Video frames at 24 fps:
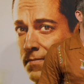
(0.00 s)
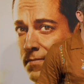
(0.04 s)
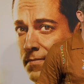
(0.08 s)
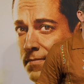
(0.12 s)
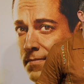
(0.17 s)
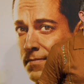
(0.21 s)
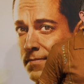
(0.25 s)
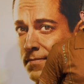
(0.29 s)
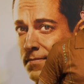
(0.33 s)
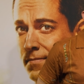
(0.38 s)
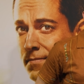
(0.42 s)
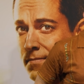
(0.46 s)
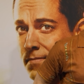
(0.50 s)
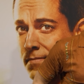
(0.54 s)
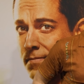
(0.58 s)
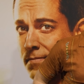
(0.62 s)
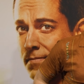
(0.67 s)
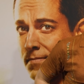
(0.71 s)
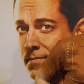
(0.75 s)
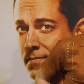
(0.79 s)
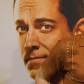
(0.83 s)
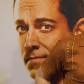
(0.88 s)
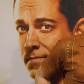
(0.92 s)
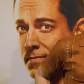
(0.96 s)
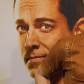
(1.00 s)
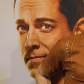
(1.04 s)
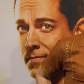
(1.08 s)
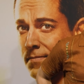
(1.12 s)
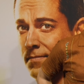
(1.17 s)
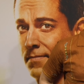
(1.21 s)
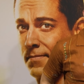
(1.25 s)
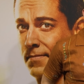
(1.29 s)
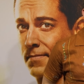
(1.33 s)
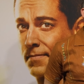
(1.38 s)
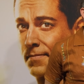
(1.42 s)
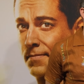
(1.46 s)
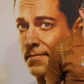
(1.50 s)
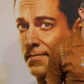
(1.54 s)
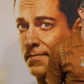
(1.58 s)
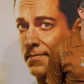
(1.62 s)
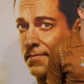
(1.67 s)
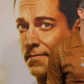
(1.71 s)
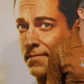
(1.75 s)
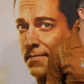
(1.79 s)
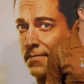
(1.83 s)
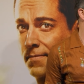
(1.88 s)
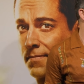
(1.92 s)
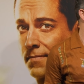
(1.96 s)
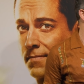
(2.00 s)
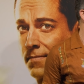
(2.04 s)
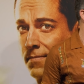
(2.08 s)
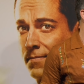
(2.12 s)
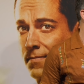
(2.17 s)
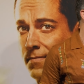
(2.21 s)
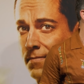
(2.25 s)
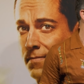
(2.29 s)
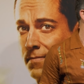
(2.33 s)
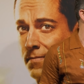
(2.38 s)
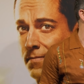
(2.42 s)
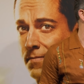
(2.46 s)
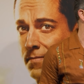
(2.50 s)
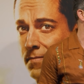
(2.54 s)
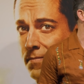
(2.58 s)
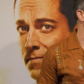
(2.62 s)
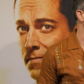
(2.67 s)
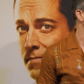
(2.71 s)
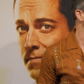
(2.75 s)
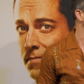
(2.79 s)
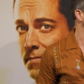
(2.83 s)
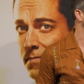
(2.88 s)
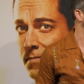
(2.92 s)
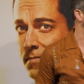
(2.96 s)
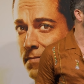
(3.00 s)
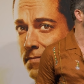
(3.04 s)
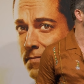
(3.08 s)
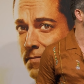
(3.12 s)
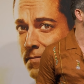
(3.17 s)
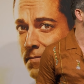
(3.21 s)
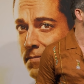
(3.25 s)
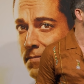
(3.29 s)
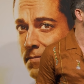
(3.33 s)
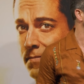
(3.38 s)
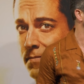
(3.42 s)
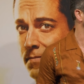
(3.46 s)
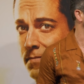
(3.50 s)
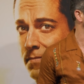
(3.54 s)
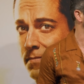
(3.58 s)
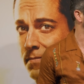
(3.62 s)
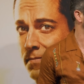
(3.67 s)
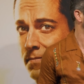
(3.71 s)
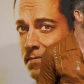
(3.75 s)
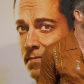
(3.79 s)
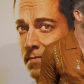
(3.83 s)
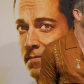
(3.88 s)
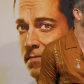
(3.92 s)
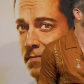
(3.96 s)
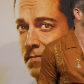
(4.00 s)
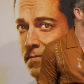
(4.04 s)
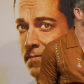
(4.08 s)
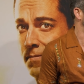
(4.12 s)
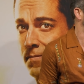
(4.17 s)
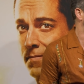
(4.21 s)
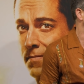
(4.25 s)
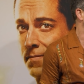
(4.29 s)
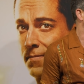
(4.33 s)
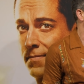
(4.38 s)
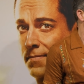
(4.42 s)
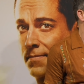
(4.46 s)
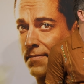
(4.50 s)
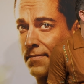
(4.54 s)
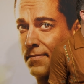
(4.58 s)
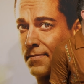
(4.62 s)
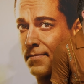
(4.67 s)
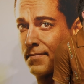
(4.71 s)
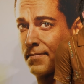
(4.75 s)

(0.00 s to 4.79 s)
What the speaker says: No words are spoken by the person on screen.